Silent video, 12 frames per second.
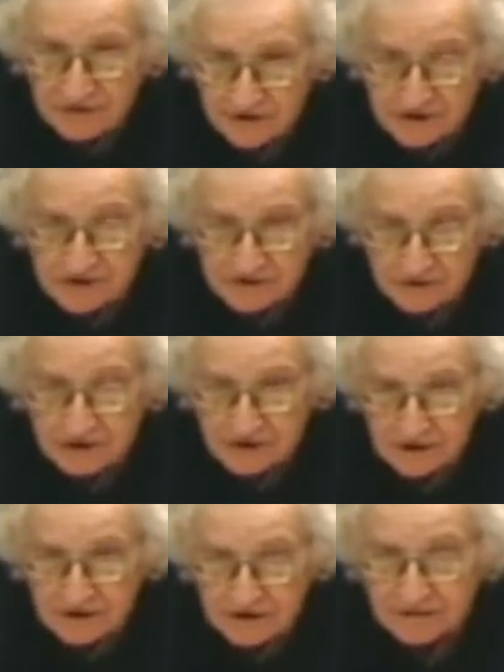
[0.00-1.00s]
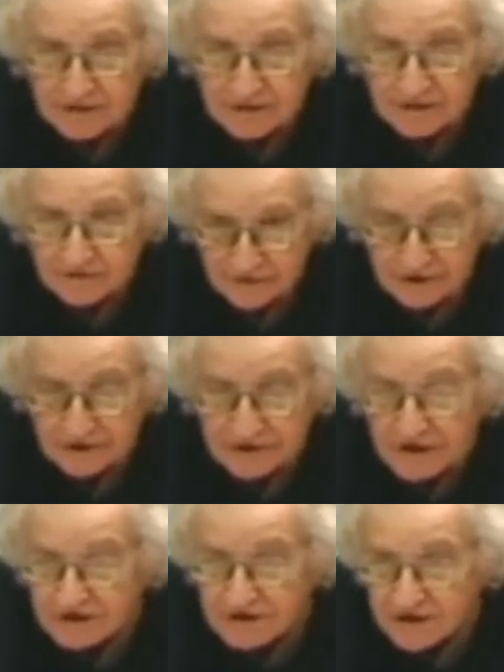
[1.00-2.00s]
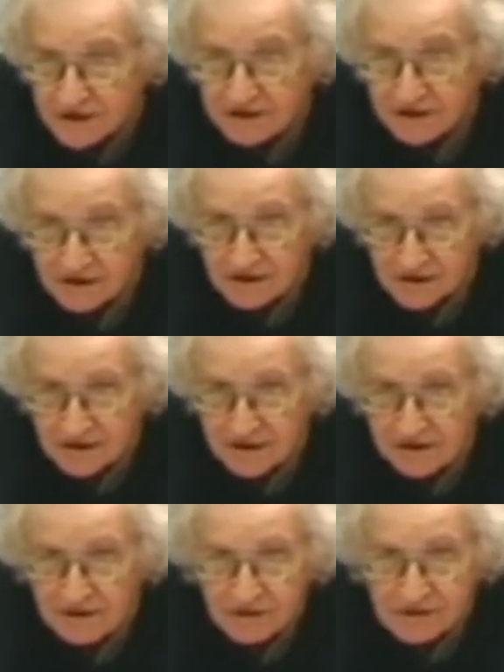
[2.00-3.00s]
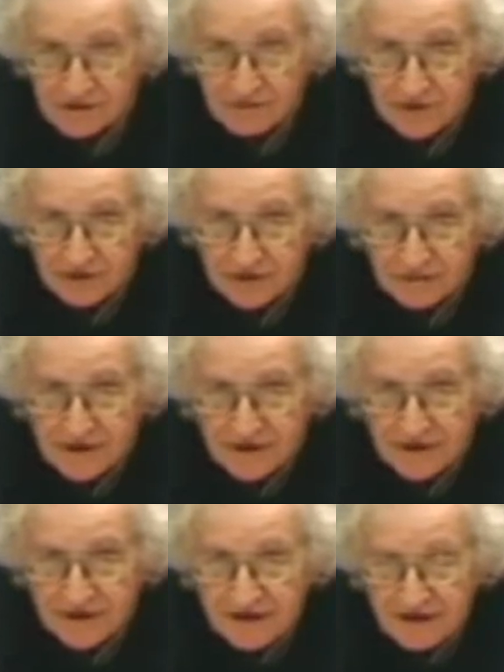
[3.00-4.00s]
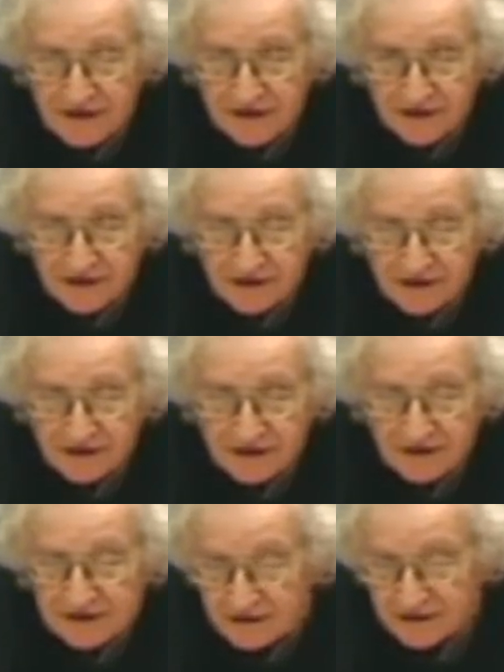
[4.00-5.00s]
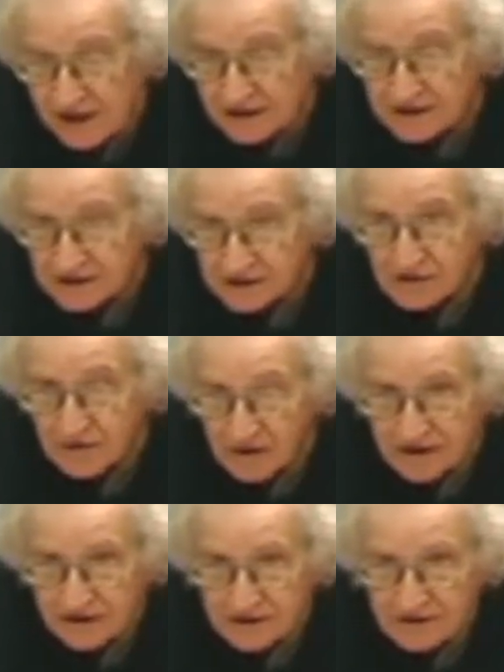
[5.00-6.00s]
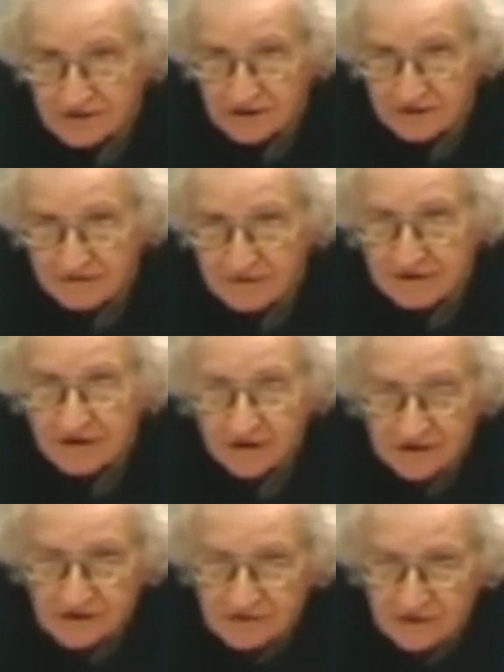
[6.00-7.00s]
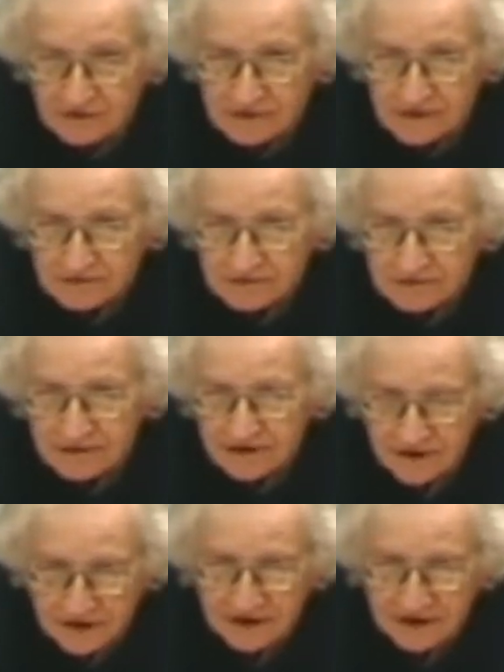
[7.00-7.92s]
is what Norman Finkelstein said. It tended to support it. The reaction is quite interesting. I mean, Carter's book was pretty